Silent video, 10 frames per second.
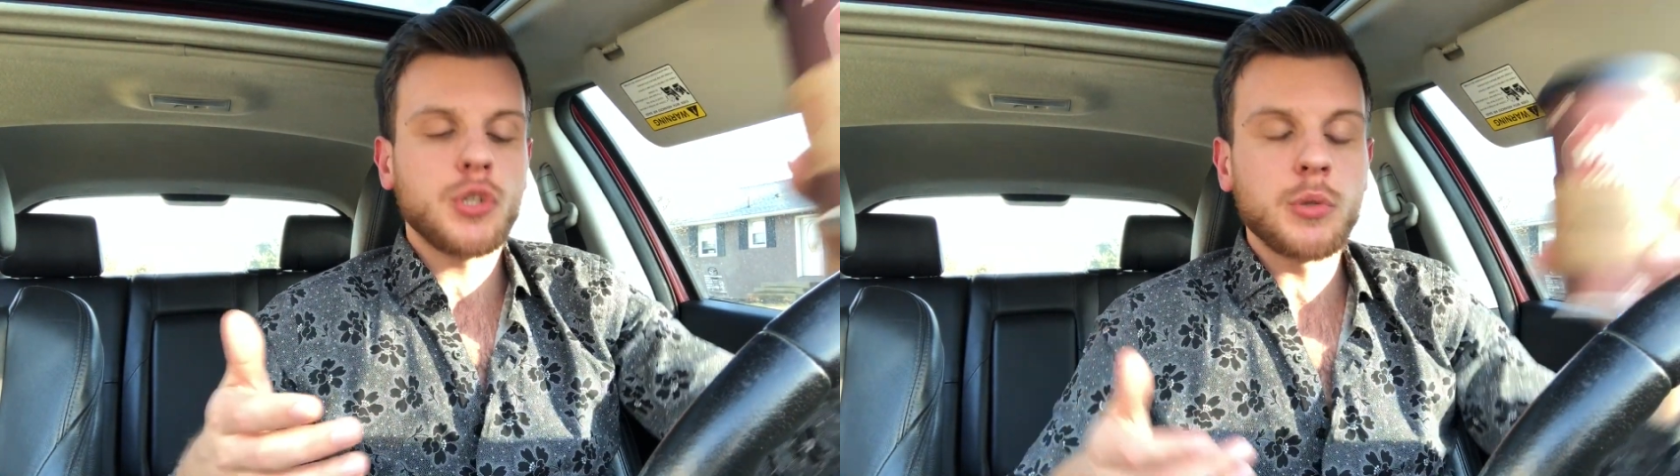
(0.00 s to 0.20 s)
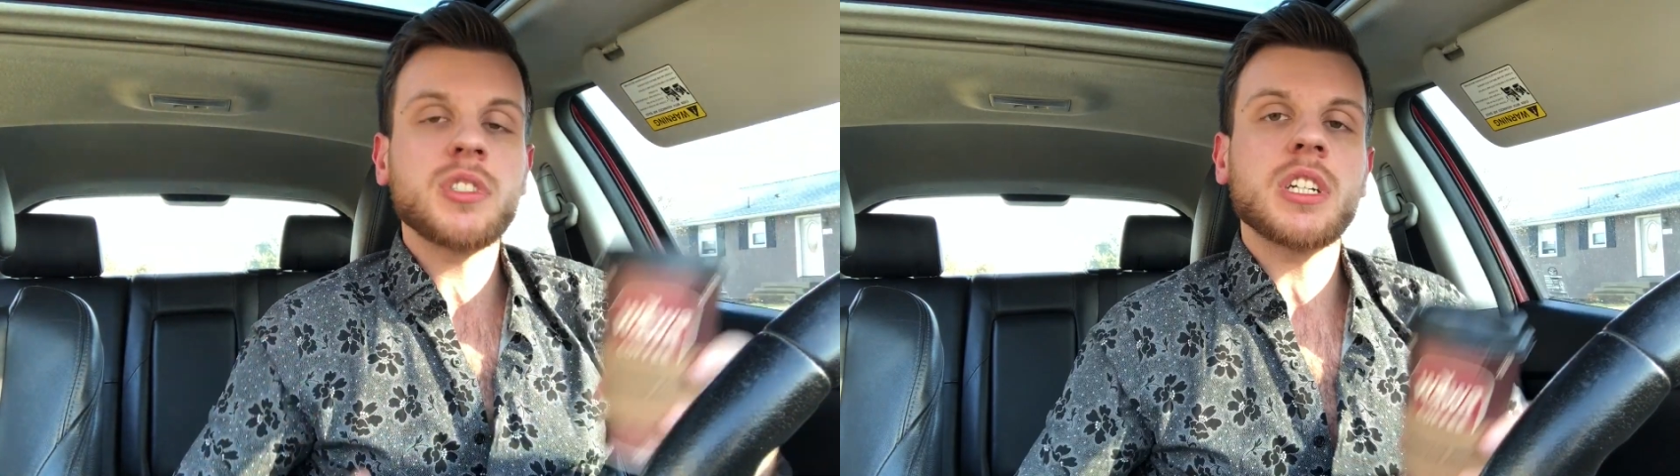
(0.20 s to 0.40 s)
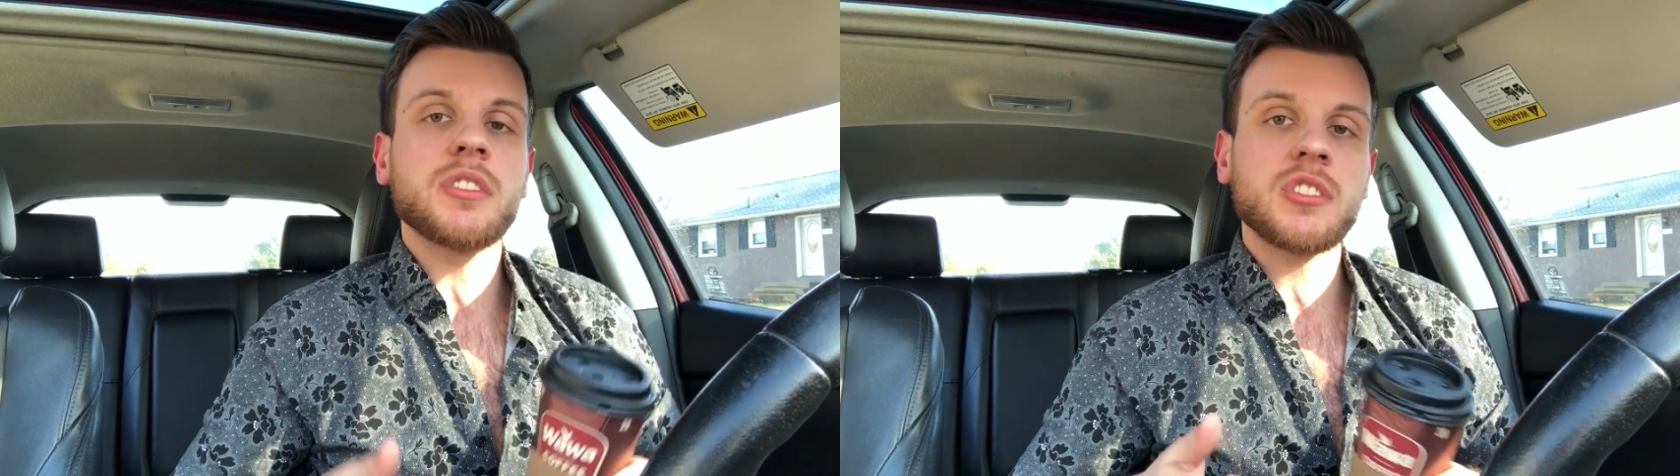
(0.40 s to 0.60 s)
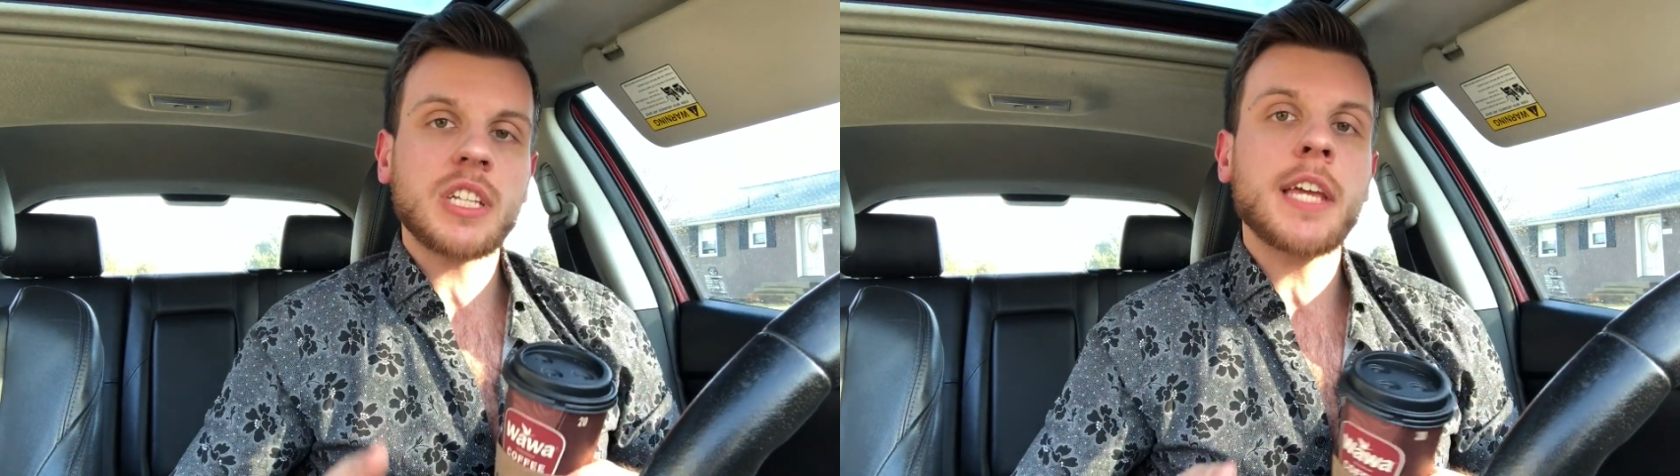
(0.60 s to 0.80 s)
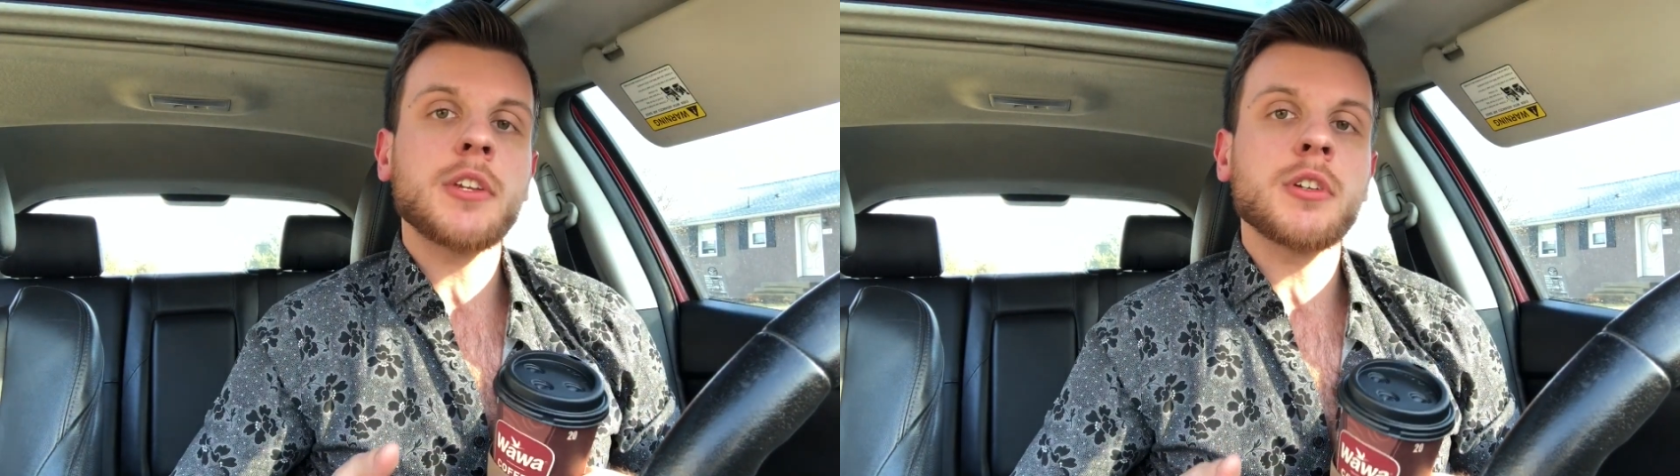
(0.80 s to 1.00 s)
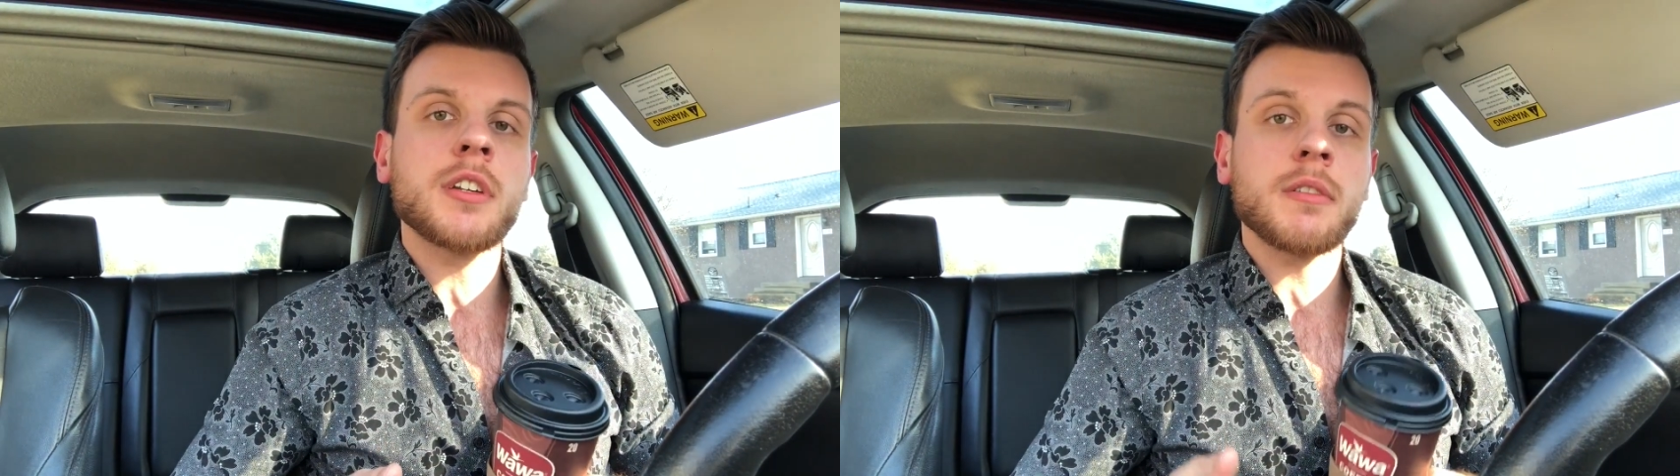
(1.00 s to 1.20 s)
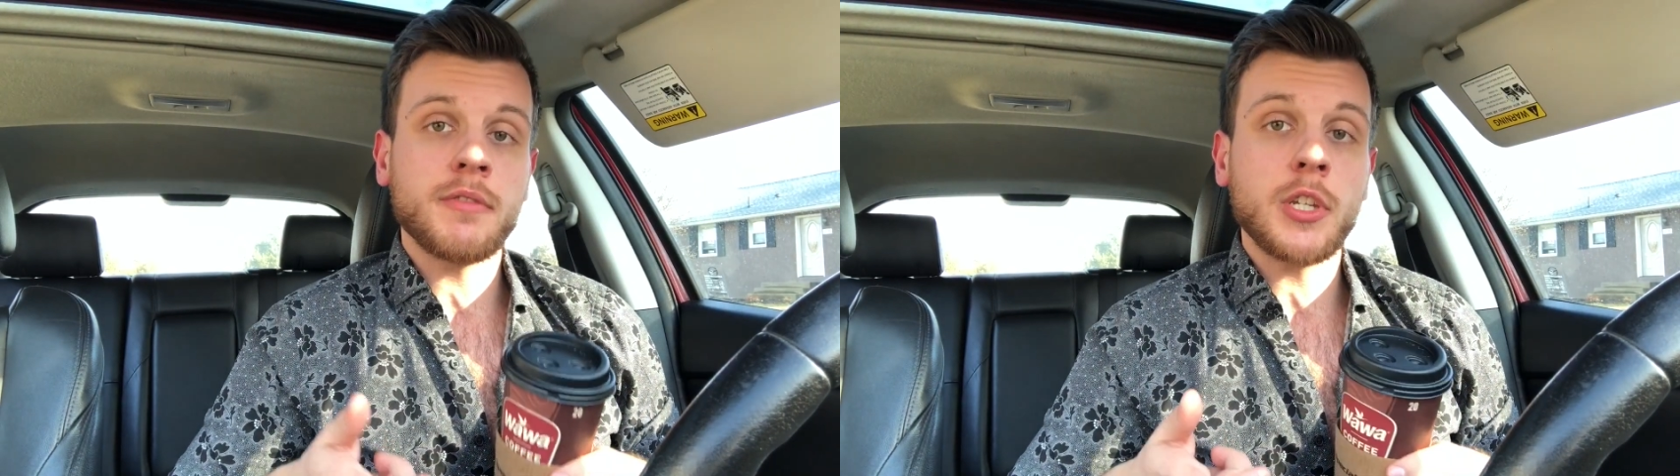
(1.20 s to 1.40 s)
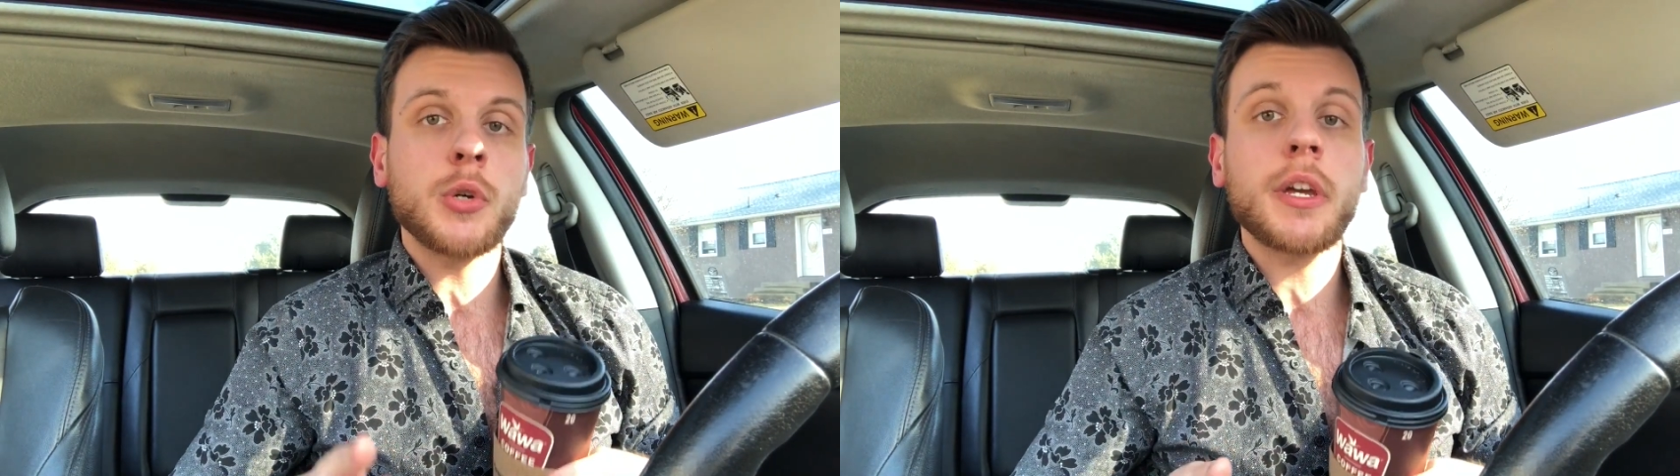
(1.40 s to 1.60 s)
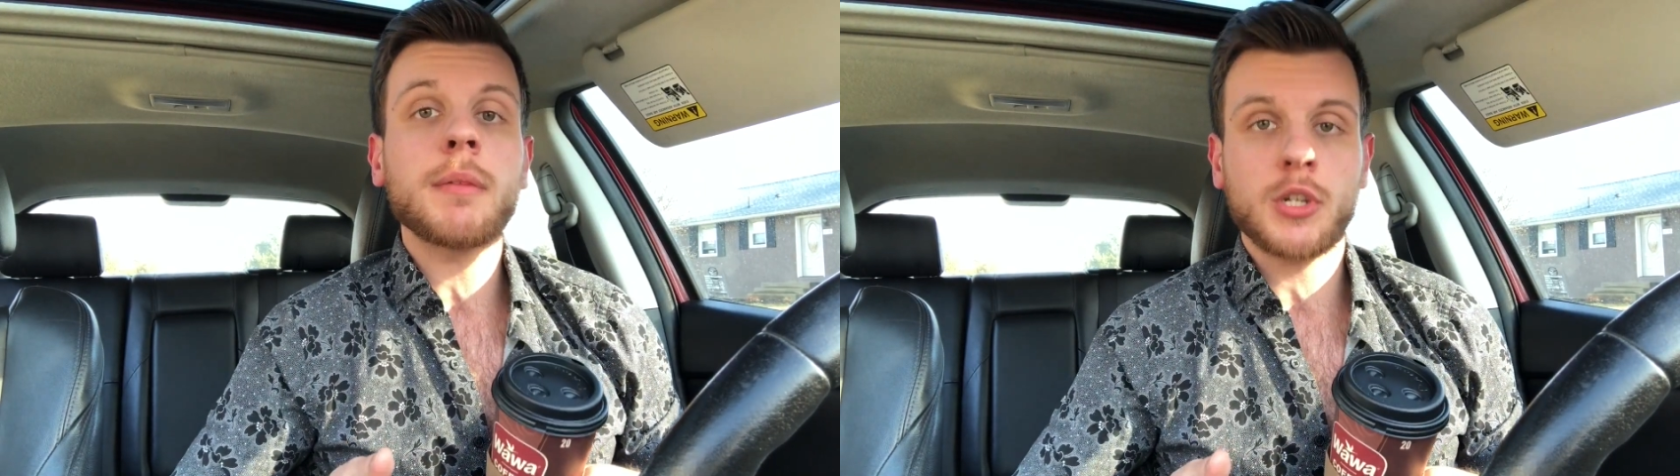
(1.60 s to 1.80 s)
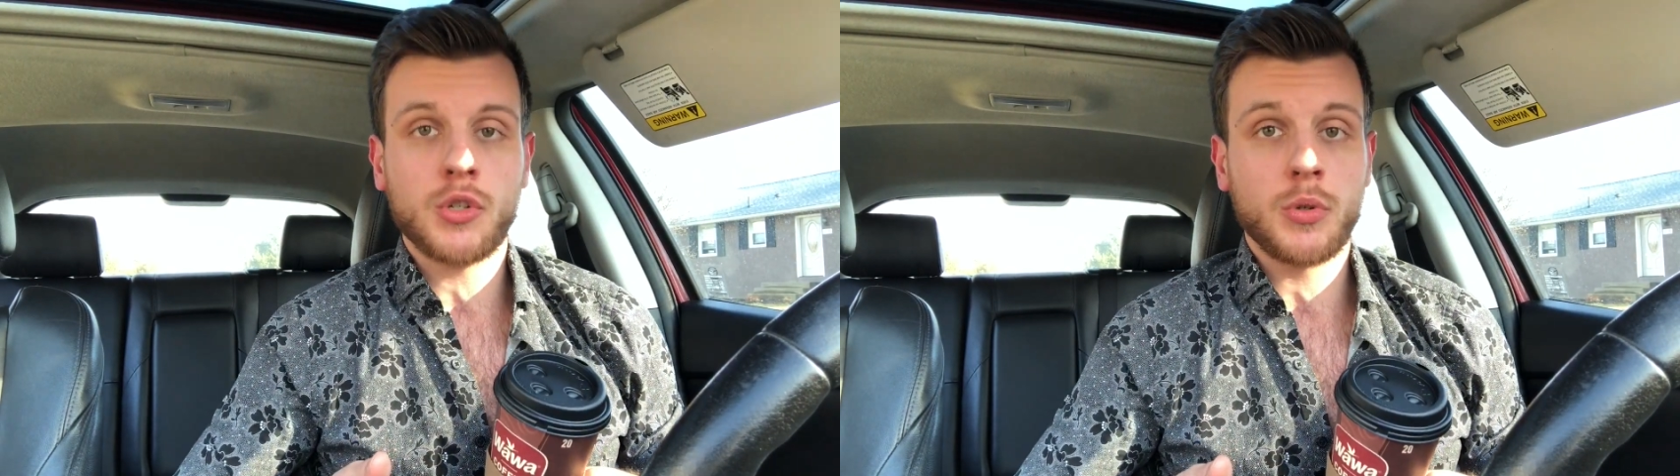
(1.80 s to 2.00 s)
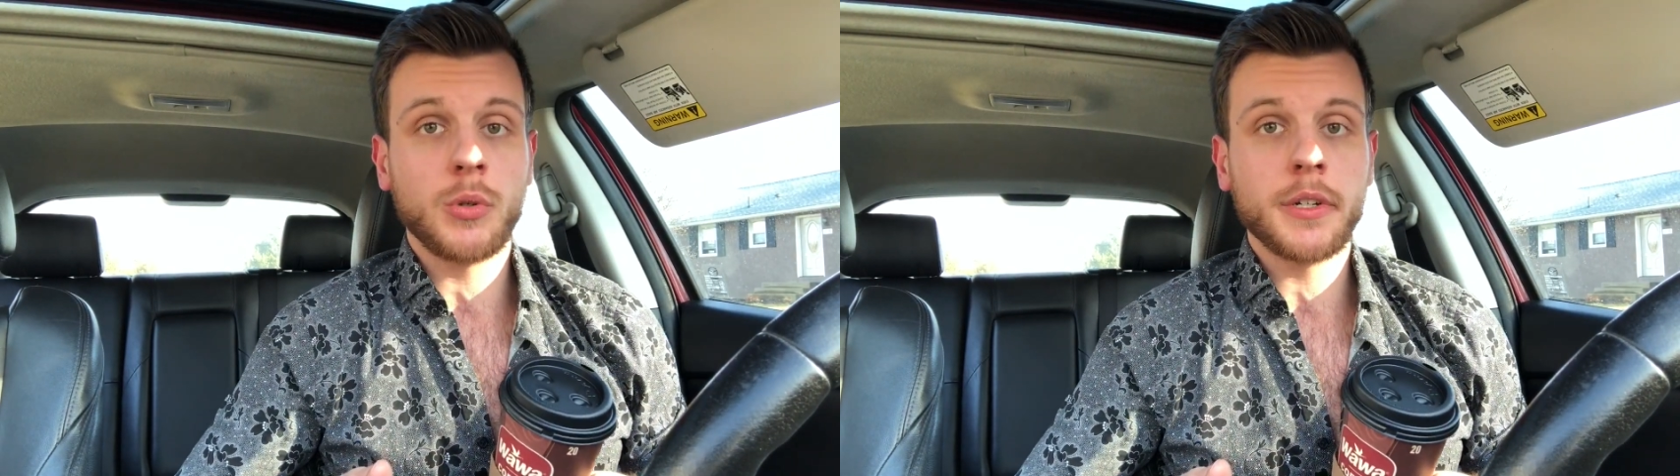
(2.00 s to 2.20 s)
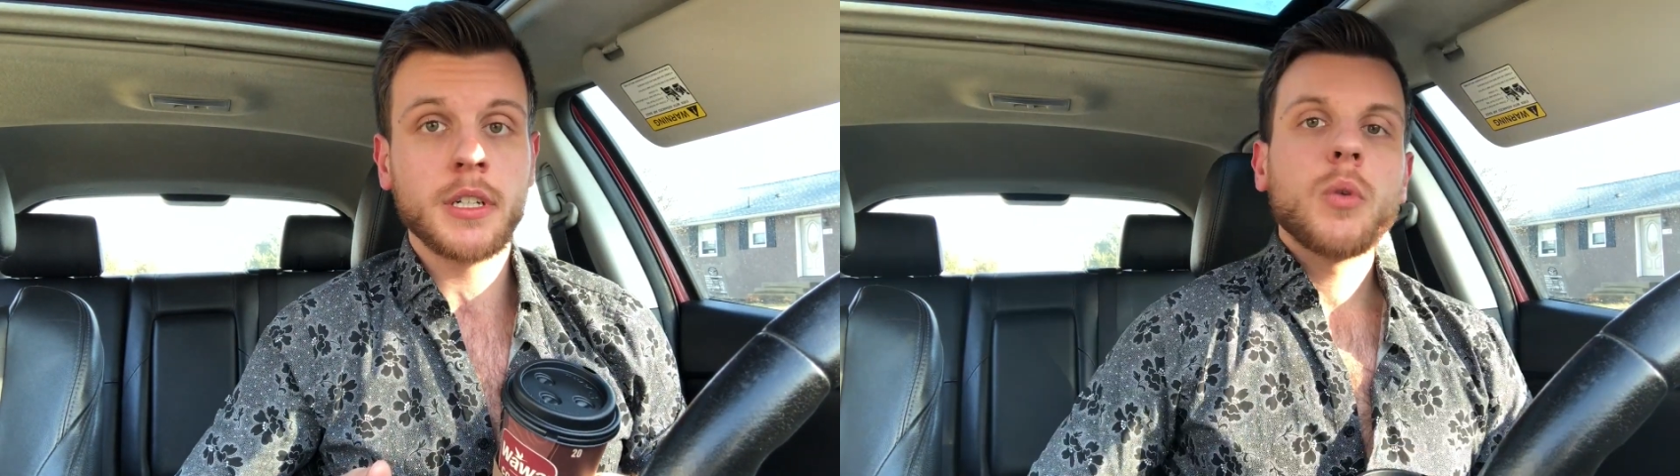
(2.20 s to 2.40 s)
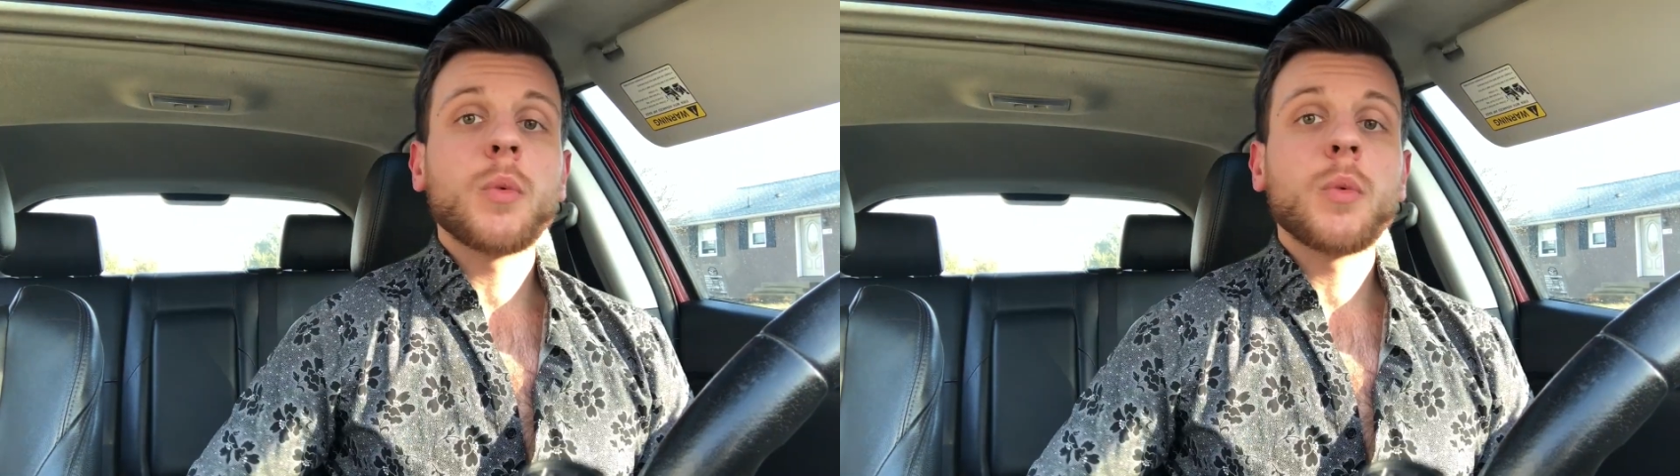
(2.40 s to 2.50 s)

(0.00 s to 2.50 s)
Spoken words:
use a standard video game controller.